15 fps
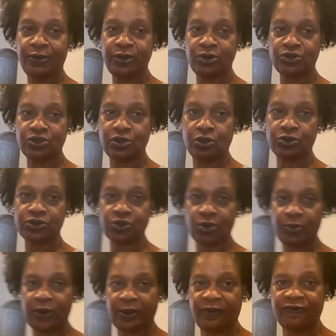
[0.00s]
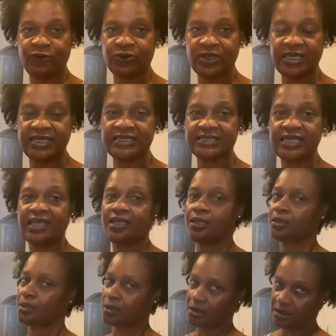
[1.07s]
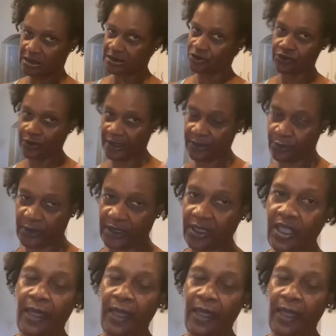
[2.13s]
go to the grocery store to pick up a few things and it doesn't turn out that way.